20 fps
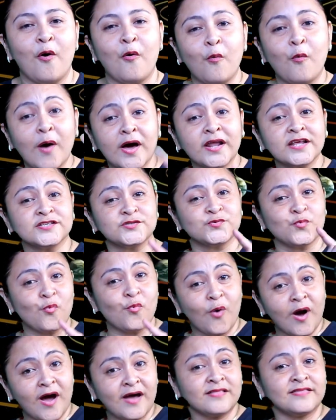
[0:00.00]
What is
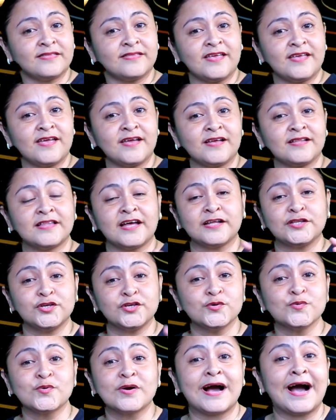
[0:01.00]
one thing that
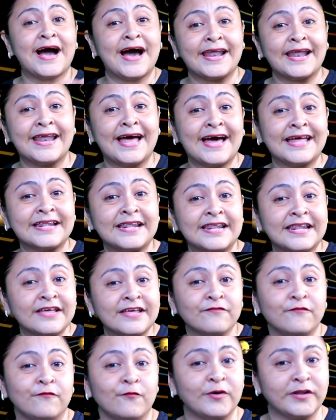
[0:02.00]
you cannot
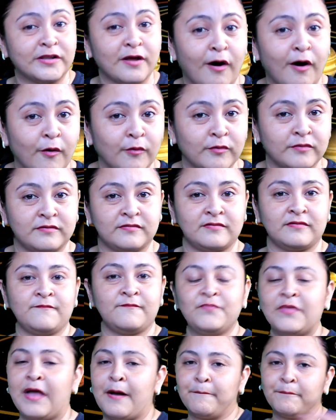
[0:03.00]
live without?
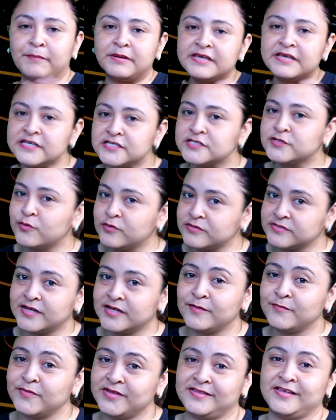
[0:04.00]
And please don't
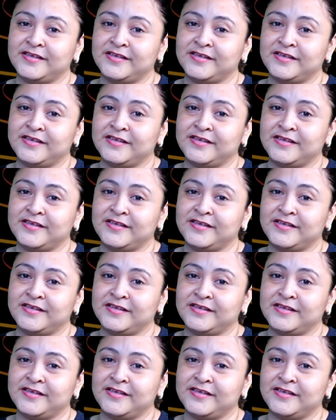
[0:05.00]
tell me